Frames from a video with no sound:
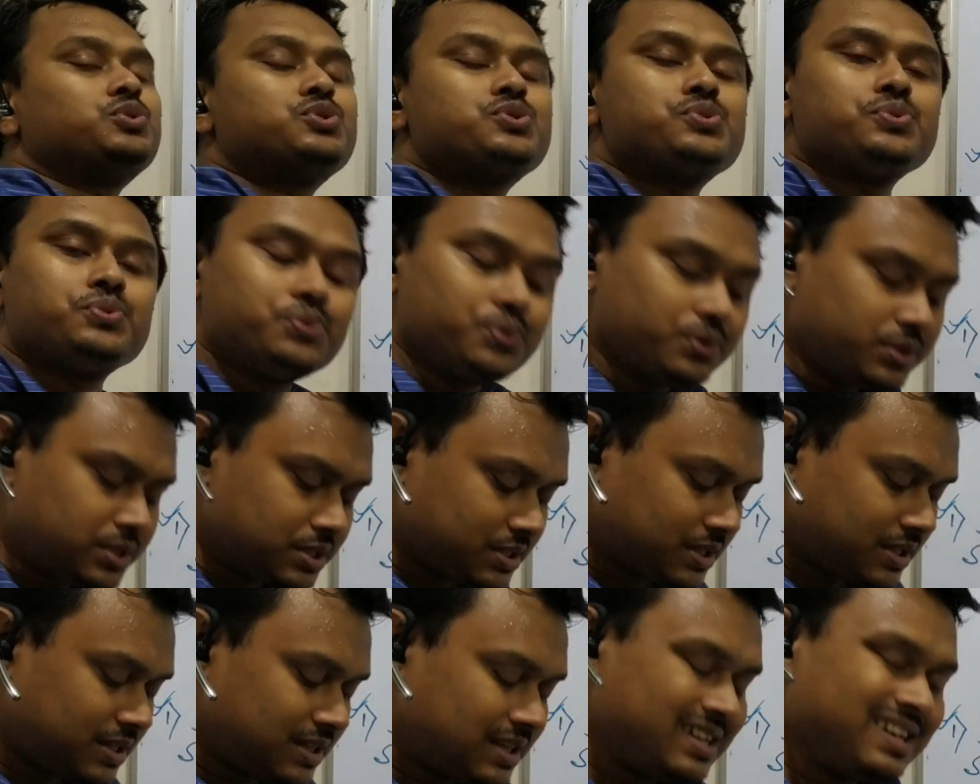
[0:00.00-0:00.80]

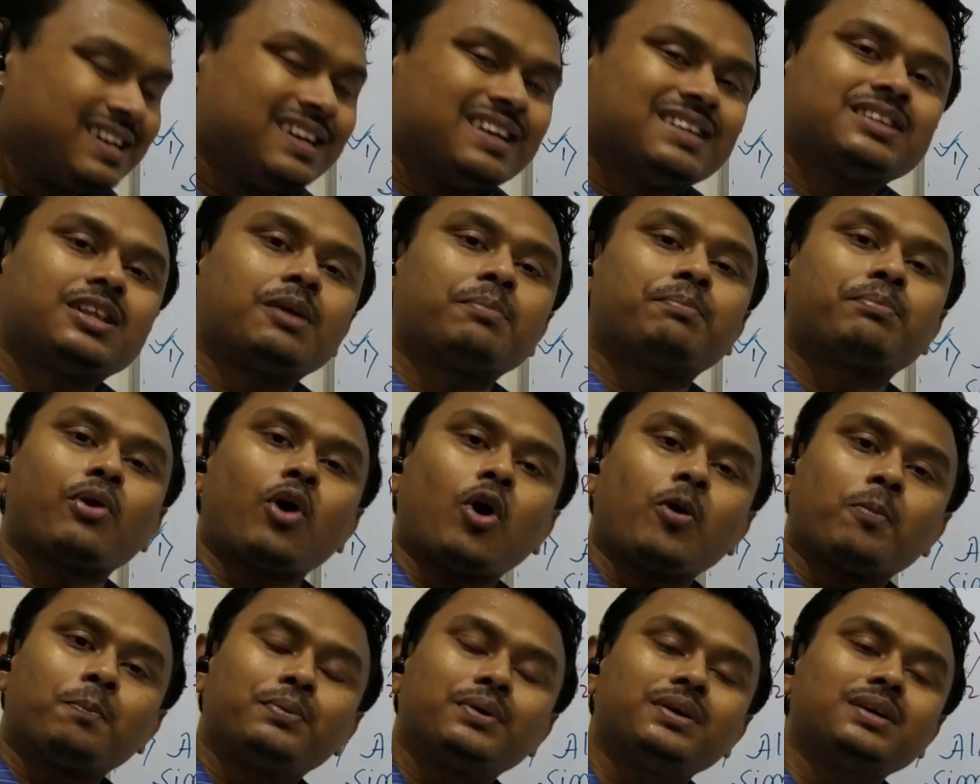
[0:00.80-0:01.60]
choose the
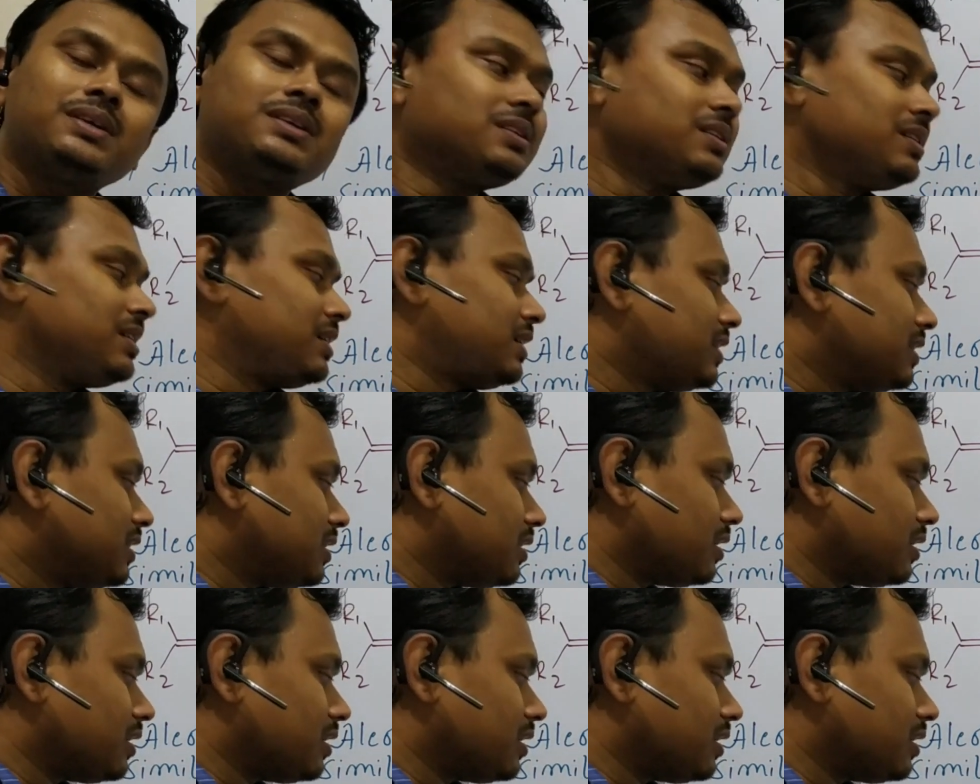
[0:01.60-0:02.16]
proper